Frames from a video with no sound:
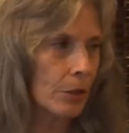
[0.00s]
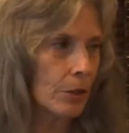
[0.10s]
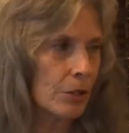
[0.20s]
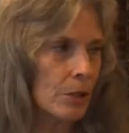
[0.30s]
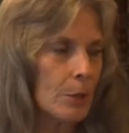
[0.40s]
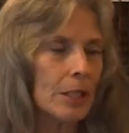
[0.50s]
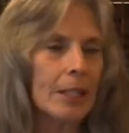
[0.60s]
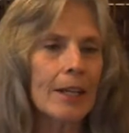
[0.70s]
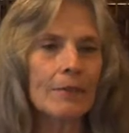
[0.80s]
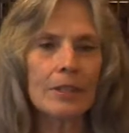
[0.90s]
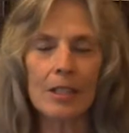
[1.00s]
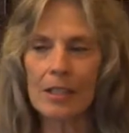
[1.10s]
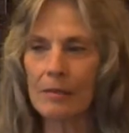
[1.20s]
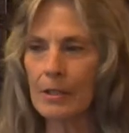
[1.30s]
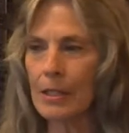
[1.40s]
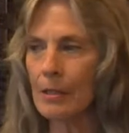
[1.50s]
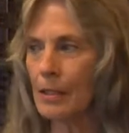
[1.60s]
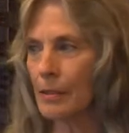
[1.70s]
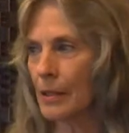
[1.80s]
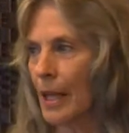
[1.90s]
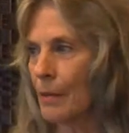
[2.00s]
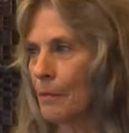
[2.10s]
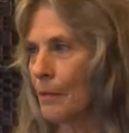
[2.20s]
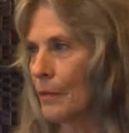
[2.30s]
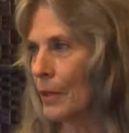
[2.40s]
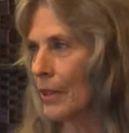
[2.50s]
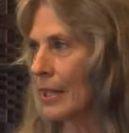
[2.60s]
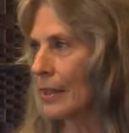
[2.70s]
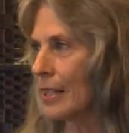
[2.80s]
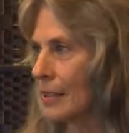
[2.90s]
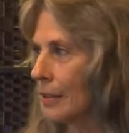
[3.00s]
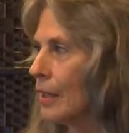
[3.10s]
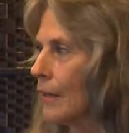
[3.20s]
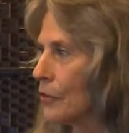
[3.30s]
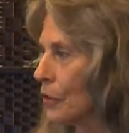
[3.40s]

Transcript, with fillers: or someone left us and we, that, we think that's love.